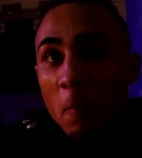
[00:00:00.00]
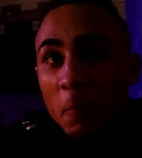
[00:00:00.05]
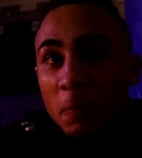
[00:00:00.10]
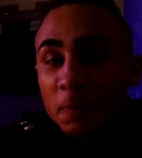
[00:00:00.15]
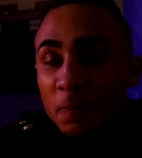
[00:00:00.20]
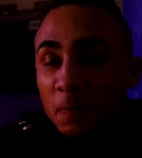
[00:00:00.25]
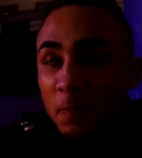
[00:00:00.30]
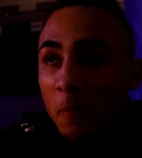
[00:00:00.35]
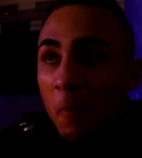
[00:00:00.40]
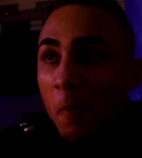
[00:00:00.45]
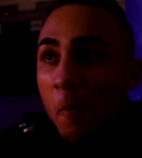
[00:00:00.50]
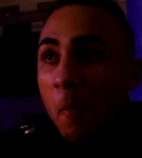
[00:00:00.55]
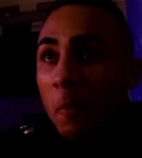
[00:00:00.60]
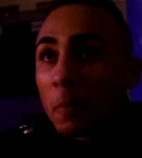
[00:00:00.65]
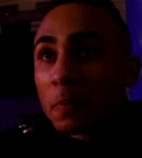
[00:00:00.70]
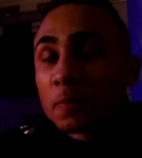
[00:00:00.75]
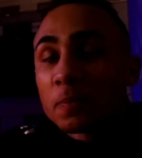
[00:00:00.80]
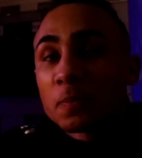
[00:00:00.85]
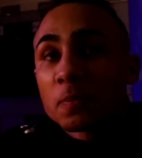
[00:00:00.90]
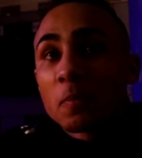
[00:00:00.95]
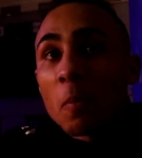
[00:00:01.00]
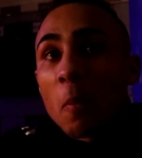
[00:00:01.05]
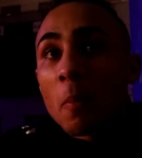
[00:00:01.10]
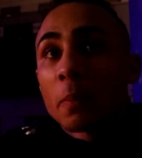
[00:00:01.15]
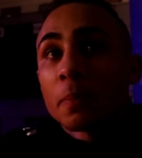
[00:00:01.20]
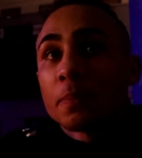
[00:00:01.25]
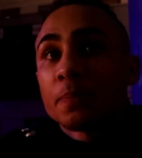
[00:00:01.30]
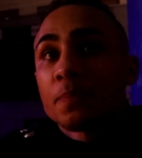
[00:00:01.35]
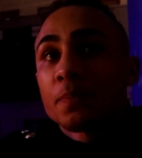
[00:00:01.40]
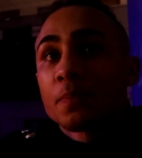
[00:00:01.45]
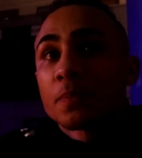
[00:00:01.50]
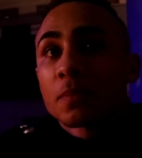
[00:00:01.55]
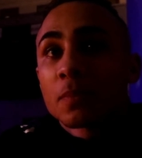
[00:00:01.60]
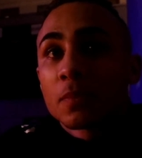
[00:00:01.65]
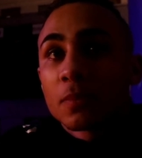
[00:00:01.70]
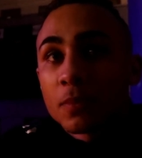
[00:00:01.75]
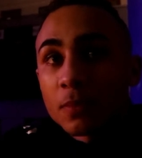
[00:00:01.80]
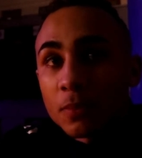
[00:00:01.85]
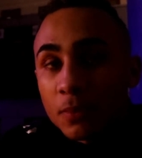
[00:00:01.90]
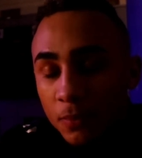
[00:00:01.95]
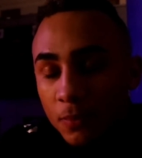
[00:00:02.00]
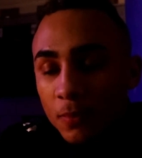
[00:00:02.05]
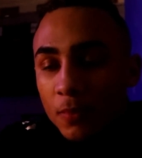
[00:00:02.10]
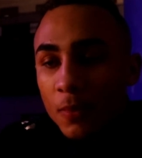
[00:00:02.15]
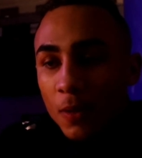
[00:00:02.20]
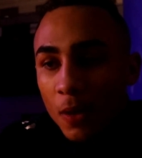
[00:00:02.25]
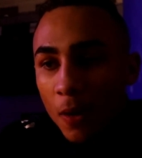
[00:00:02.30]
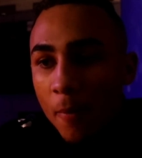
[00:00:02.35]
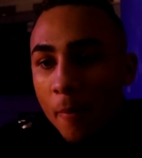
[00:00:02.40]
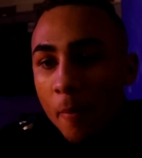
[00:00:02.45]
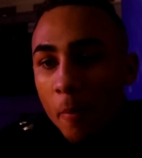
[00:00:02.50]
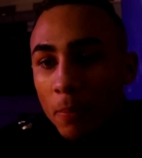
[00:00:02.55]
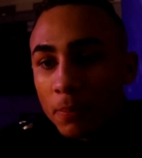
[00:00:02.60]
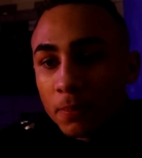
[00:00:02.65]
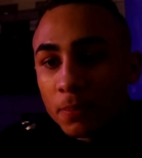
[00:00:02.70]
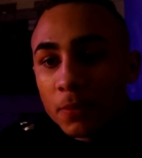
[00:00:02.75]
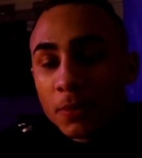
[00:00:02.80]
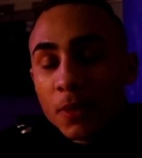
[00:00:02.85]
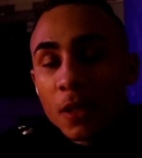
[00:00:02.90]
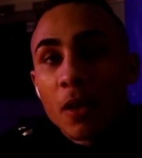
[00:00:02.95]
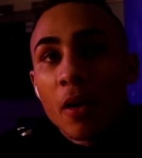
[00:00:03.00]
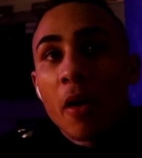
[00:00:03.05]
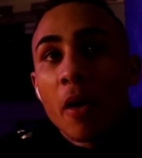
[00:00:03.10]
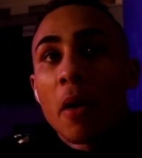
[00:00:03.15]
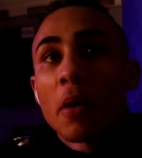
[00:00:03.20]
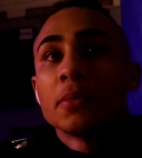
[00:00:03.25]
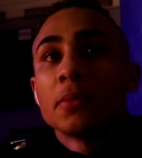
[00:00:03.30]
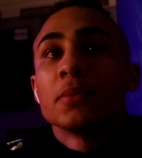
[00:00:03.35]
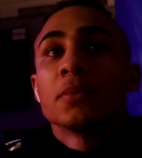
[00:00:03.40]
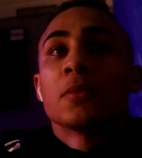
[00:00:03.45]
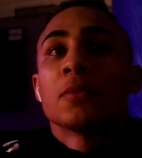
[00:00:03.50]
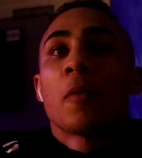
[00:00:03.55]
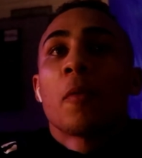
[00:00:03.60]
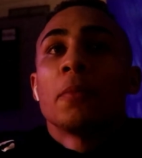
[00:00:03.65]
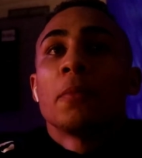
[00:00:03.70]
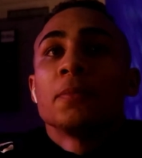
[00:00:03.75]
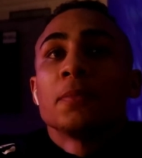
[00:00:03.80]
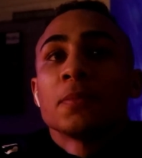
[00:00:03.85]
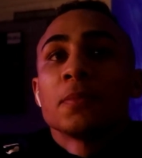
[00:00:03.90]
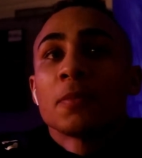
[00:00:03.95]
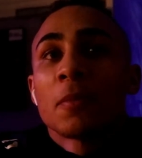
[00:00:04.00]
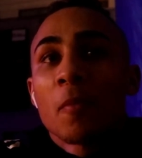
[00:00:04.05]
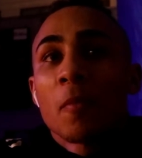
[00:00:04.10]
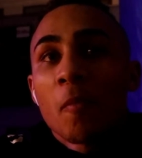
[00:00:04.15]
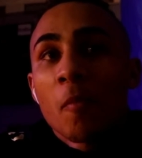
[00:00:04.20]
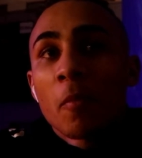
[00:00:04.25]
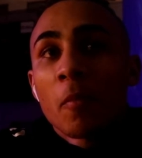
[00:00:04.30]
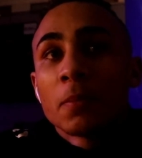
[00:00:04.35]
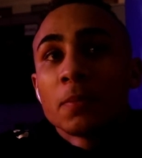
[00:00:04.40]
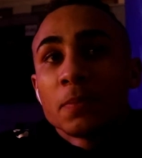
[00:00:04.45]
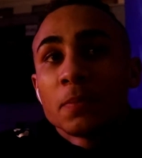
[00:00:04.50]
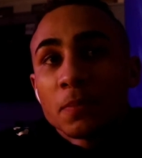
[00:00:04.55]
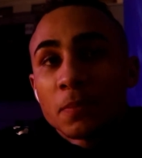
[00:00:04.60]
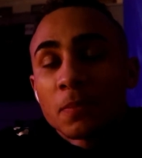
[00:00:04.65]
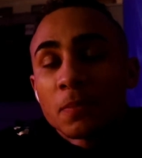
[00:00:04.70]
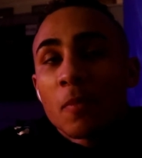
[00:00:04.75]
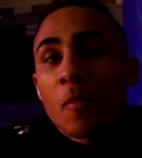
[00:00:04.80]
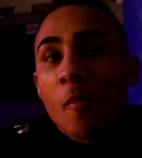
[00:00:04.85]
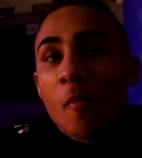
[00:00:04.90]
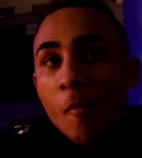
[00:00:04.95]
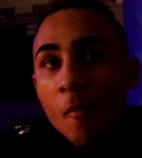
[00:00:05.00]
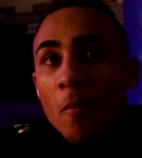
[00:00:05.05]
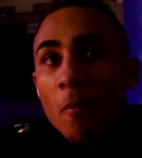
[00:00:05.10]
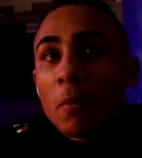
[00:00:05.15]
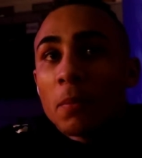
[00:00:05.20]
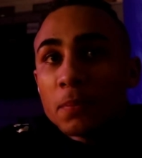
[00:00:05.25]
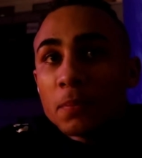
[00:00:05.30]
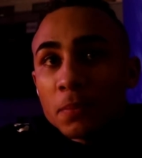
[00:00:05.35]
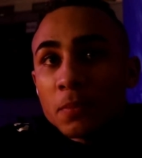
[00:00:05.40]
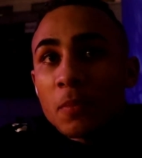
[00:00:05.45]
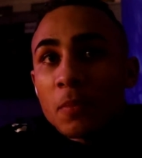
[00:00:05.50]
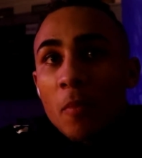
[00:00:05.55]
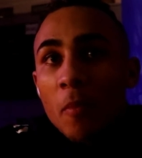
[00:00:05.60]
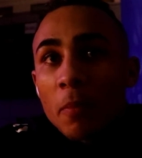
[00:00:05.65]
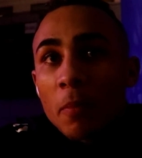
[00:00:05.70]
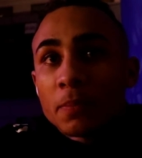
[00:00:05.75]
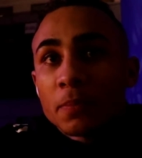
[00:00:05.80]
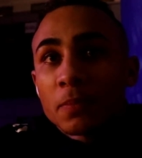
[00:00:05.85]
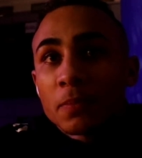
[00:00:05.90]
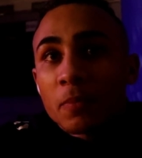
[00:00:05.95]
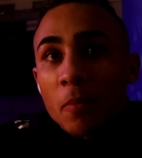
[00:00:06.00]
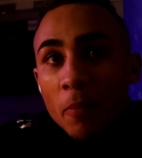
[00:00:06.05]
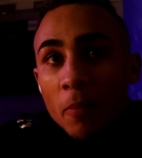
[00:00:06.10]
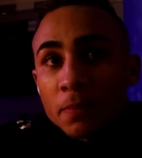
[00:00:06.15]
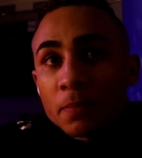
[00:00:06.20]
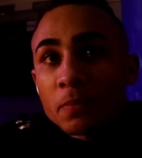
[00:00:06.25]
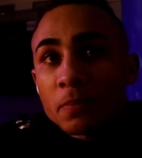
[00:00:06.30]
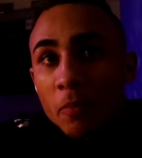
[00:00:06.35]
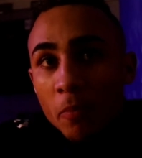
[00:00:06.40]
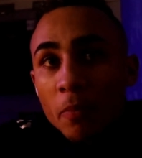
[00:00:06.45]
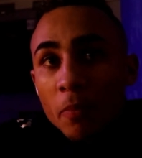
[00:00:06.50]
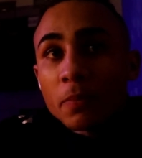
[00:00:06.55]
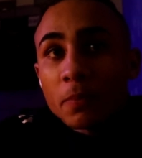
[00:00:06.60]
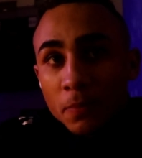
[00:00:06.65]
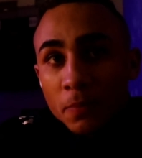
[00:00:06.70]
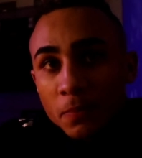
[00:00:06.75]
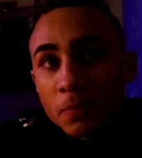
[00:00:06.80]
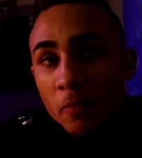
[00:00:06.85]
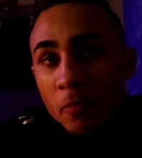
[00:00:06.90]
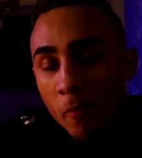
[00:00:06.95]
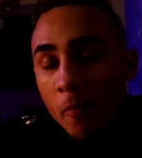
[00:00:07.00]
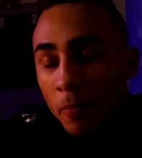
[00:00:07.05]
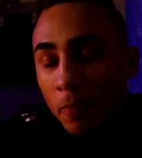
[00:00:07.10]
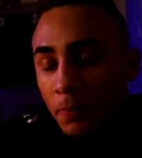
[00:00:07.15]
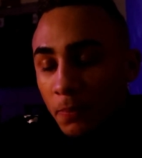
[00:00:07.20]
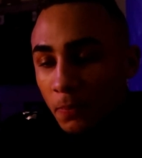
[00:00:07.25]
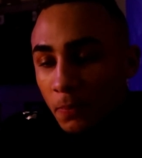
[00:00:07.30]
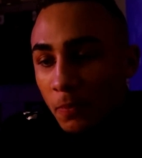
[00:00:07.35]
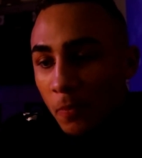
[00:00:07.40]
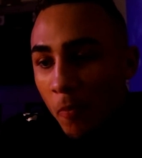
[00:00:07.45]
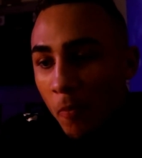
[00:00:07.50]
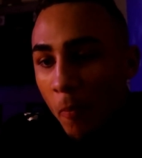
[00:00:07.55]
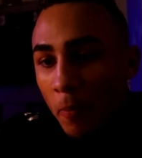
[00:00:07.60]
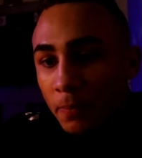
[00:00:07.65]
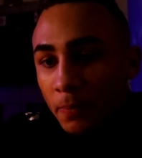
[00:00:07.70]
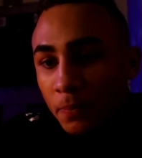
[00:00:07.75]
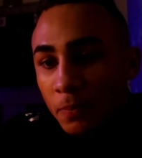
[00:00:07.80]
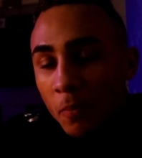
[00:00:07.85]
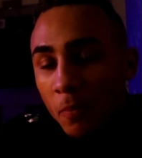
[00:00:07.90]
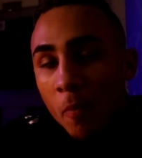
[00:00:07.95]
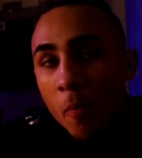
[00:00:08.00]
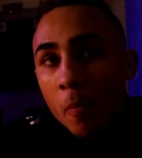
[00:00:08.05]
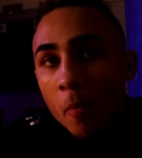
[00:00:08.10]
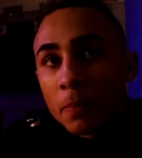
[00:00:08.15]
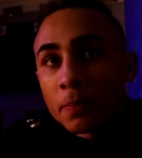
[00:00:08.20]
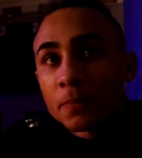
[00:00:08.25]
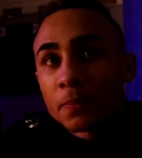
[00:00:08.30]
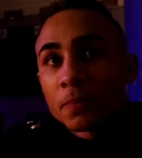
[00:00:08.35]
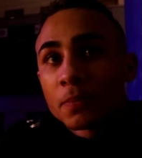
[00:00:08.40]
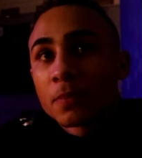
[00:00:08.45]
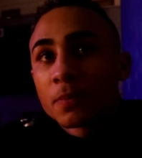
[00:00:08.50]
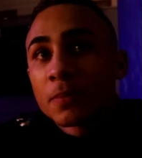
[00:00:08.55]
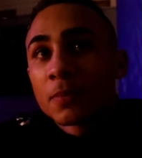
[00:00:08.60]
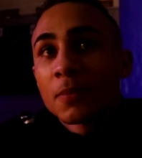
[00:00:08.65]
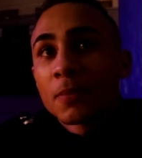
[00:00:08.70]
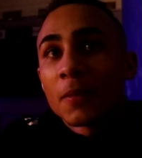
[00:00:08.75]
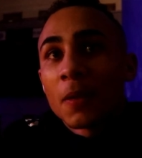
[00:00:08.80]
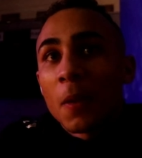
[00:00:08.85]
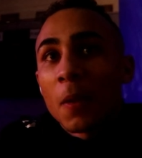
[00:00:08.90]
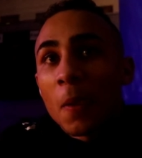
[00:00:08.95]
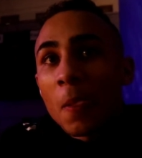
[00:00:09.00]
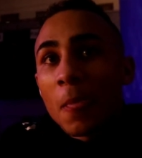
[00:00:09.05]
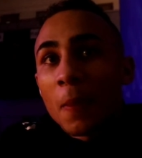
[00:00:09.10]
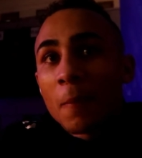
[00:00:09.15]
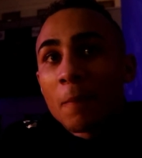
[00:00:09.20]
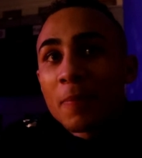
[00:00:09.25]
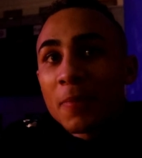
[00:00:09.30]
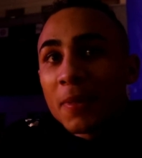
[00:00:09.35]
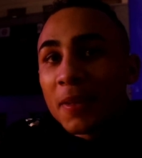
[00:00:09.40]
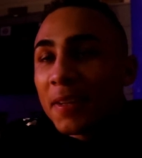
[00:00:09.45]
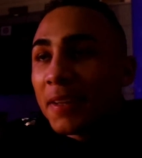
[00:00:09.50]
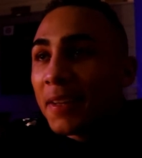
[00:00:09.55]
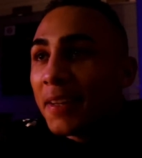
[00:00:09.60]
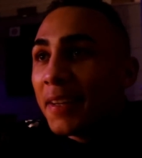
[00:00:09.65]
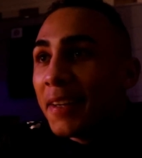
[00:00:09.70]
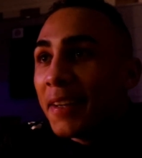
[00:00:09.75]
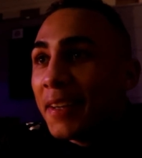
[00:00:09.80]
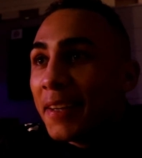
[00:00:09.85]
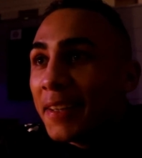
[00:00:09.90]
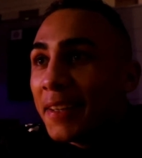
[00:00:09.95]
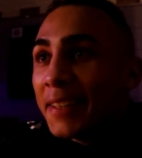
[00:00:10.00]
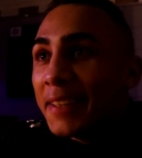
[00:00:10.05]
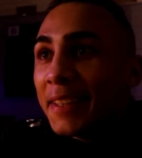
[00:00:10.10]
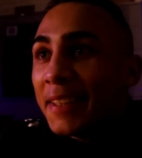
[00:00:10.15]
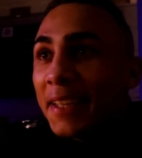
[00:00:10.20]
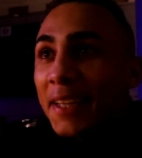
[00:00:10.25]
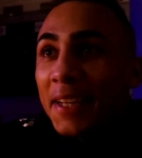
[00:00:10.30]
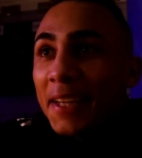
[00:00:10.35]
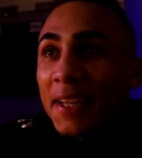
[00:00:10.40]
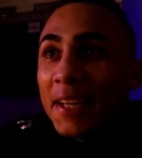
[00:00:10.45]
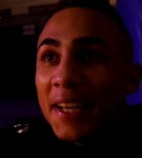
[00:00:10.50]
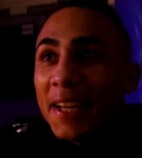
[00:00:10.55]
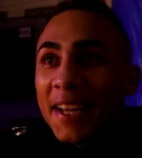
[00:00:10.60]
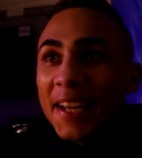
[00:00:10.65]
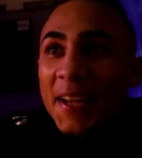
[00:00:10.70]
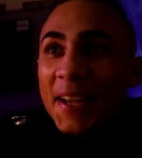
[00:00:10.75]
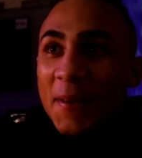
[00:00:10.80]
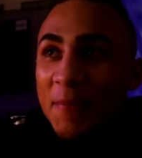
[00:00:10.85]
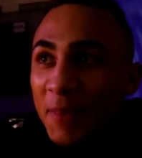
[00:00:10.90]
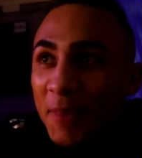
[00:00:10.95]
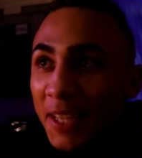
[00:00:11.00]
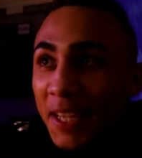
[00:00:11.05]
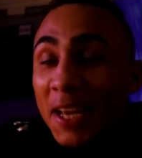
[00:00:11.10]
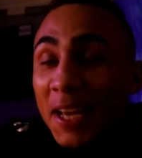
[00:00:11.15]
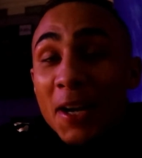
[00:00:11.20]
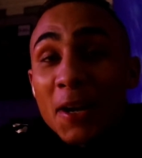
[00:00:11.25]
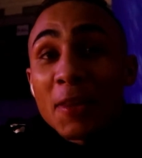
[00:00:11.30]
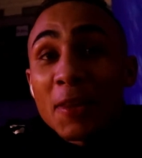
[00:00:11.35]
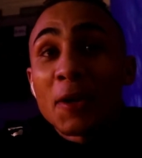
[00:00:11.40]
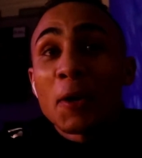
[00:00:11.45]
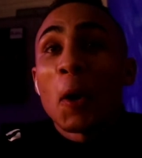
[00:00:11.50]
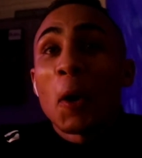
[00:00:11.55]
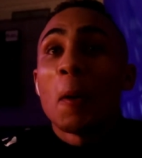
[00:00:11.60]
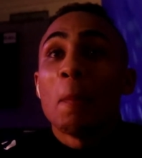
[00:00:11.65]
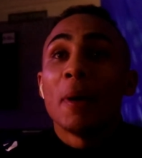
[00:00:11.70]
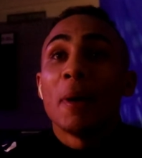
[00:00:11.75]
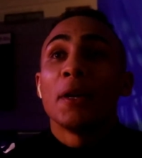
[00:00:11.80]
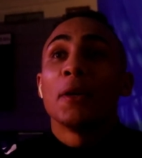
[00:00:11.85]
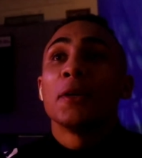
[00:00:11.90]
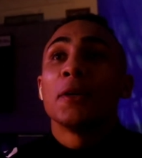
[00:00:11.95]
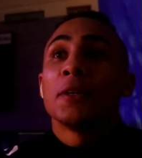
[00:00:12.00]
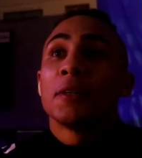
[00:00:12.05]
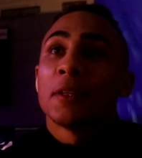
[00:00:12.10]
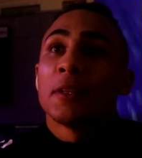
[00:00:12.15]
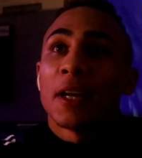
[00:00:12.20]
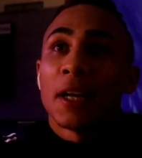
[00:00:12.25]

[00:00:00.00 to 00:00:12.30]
Okay. So, the last time I saw you perform, obviously for Great Britain, the European Union, and you got, what did you get? I forgot it even. Yeah, I got the gold medal.